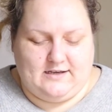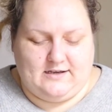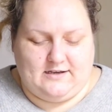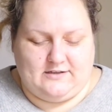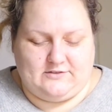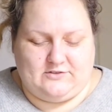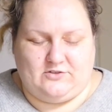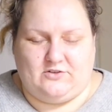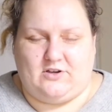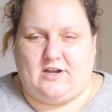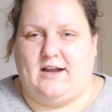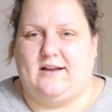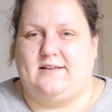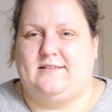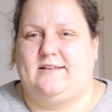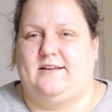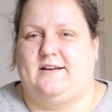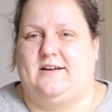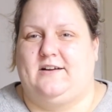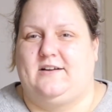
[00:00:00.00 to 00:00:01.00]
To
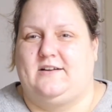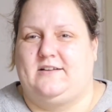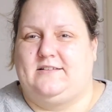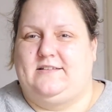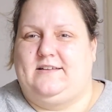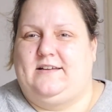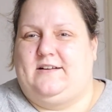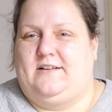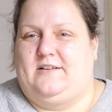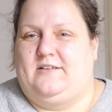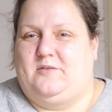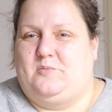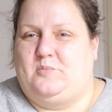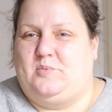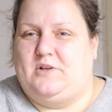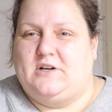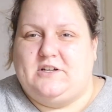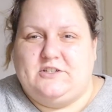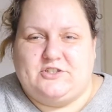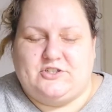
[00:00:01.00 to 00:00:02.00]
hug their
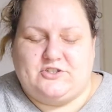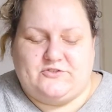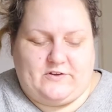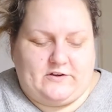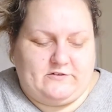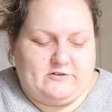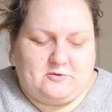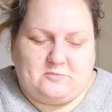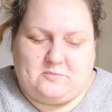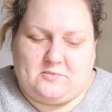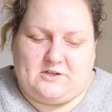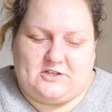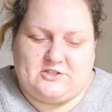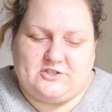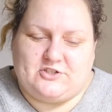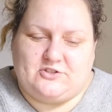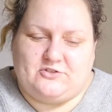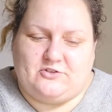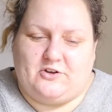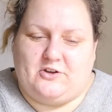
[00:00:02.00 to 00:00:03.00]
plush, favorite
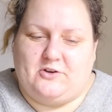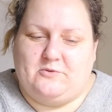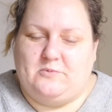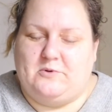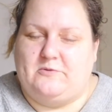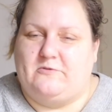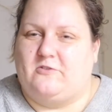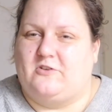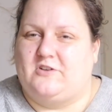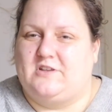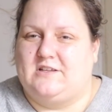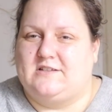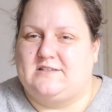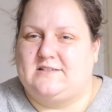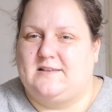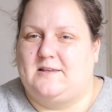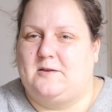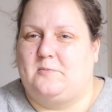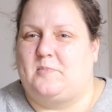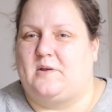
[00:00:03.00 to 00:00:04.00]
plush toy before they
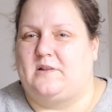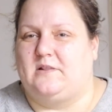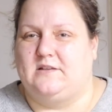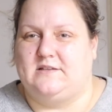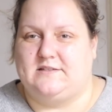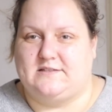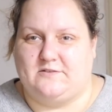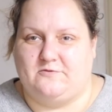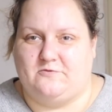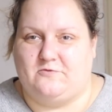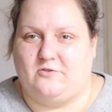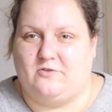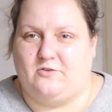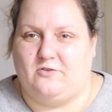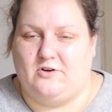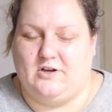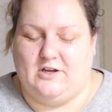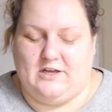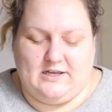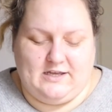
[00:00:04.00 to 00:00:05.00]
sleep, and listen
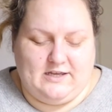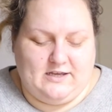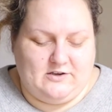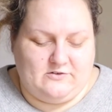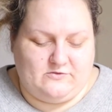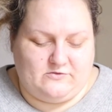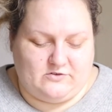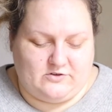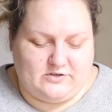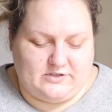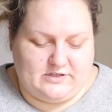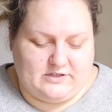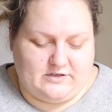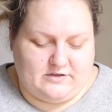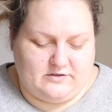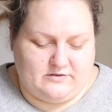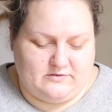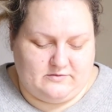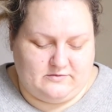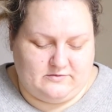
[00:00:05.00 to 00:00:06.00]
for
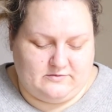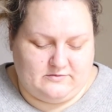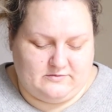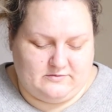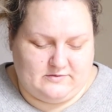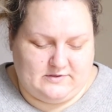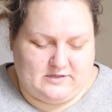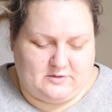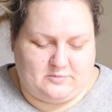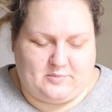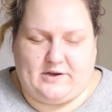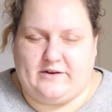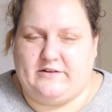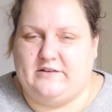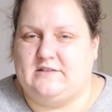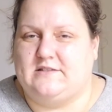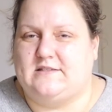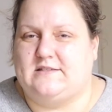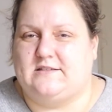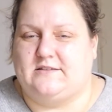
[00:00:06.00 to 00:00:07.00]
their
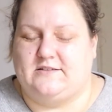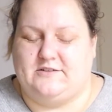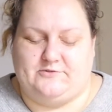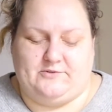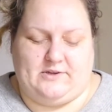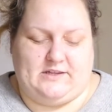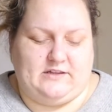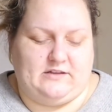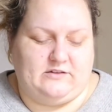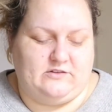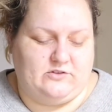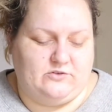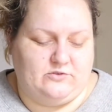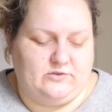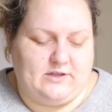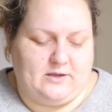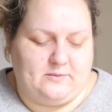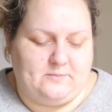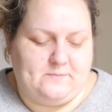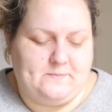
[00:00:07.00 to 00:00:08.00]
parents reading
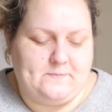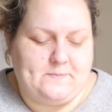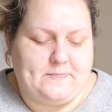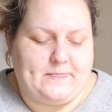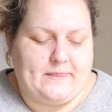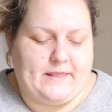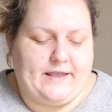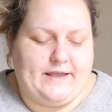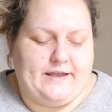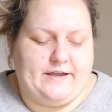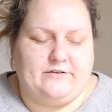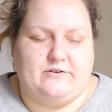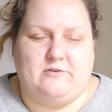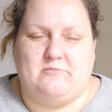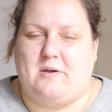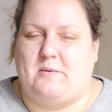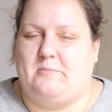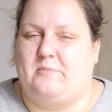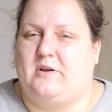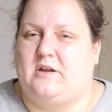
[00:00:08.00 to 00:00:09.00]
to them,
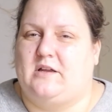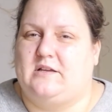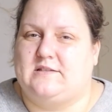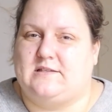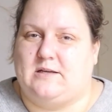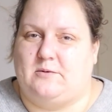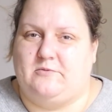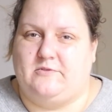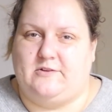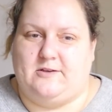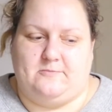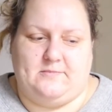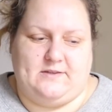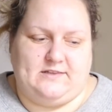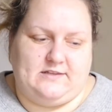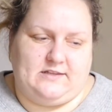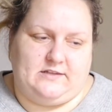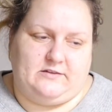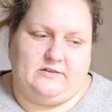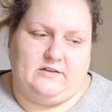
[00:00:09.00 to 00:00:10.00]
remembering some of them,
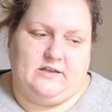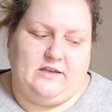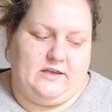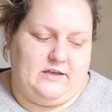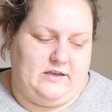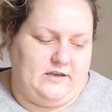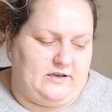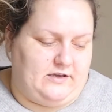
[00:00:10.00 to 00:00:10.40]
and then